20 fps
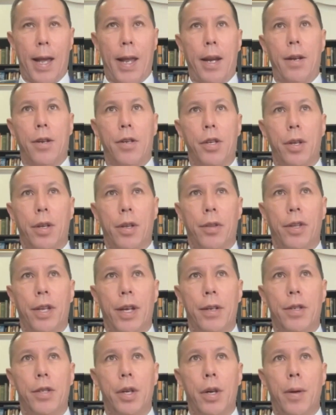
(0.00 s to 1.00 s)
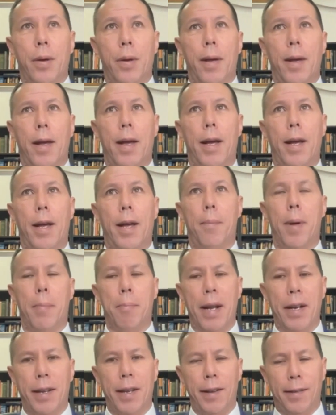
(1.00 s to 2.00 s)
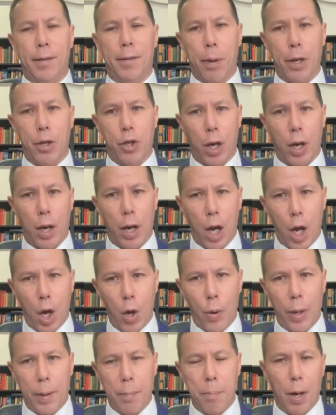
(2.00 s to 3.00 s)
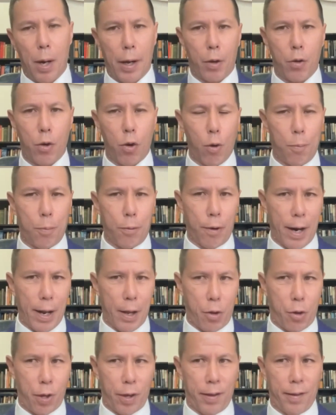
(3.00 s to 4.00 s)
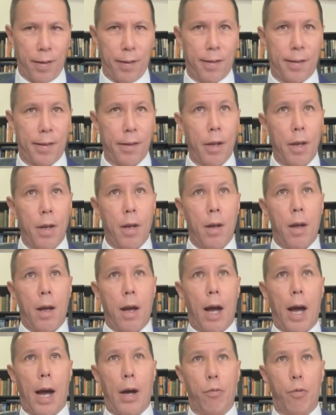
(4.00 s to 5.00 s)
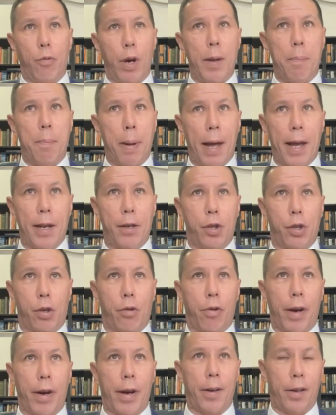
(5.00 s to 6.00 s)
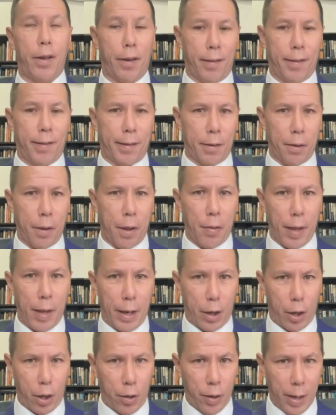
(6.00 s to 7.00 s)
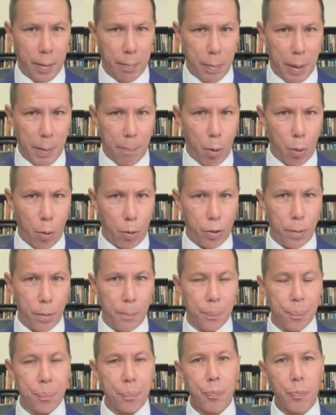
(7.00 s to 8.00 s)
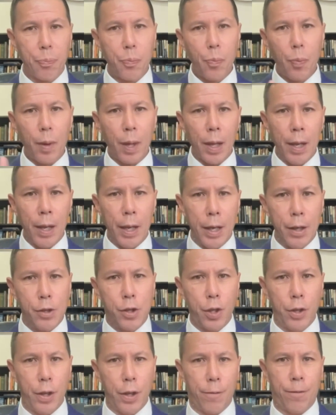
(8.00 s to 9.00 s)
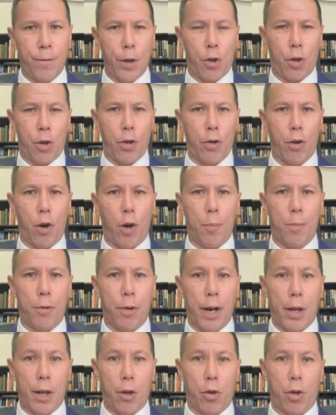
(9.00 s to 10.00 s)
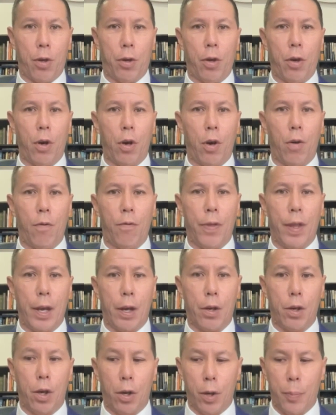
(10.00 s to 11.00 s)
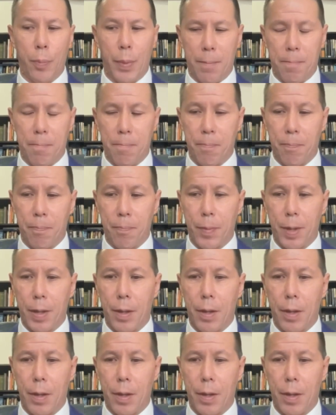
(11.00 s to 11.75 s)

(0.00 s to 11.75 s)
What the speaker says: and that monies which are owing by corporations are repaid to creditors so that it can then be put into the efficient operation of the economy.